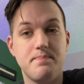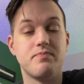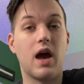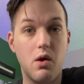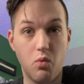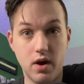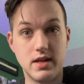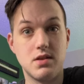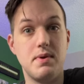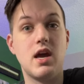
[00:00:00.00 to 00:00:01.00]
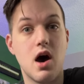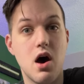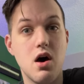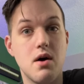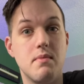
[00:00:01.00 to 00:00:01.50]
I want it to
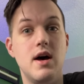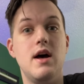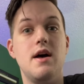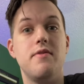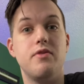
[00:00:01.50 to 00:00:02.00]
become the